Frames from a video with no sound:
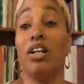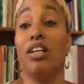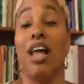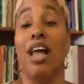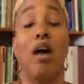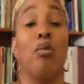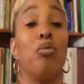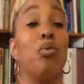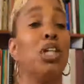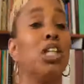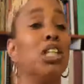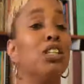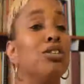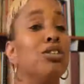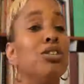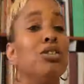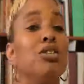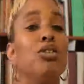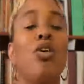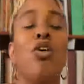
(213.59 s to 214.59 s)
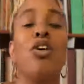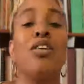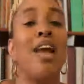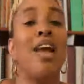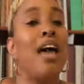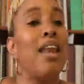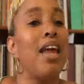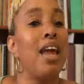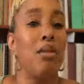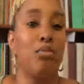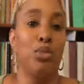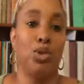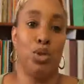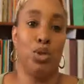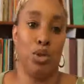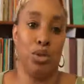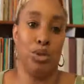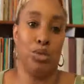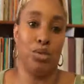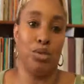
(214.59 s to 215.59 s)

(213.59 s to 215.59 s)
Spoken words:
not willing to or not able to.